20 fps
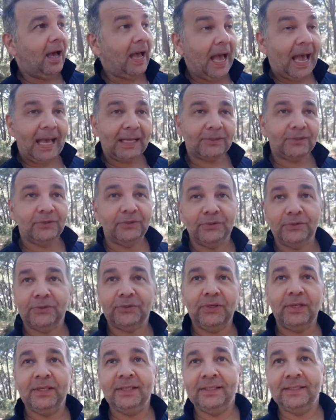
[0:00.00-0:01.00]

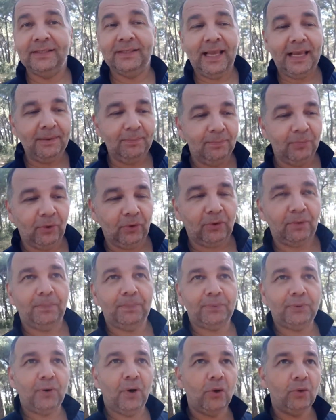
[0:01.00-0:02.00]
Asus ZenBook
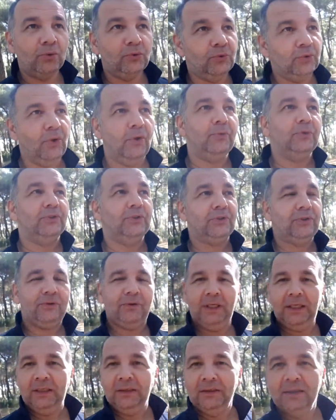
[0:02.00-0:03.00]
Pro Duo
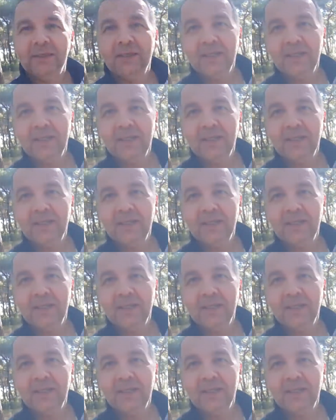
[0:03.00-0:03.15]
screen,